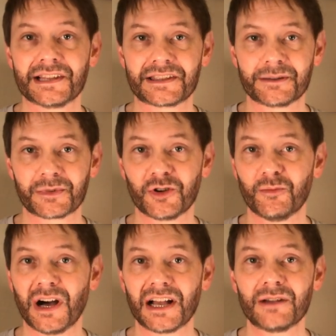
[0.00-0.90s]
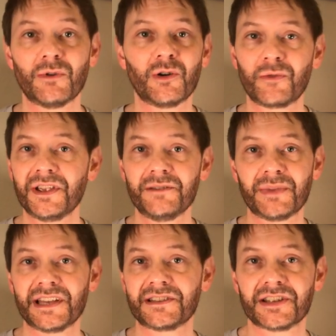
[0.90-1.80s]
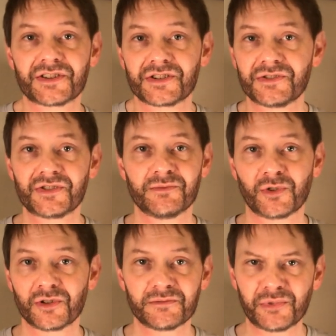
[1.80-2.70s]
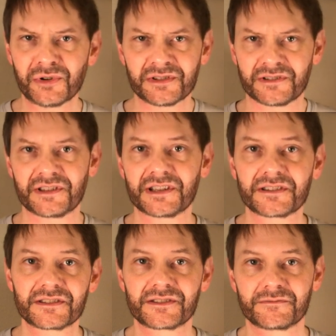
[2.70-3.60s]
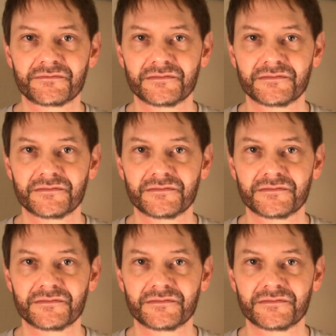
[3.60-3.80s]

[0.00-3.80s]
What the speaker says: let them go by while we pay attention to more important things,